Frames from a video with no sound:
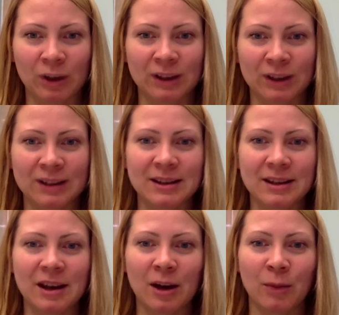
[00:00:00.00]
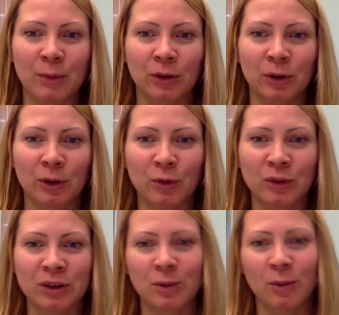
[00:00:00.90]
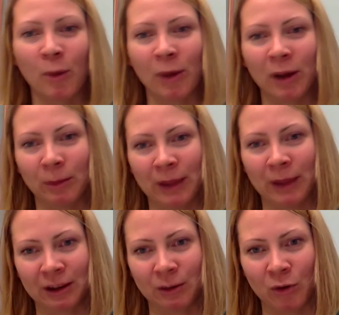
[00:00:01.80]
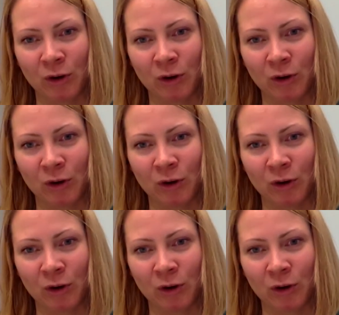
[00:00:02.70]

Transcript: We can see how people are moving to mobile banking more.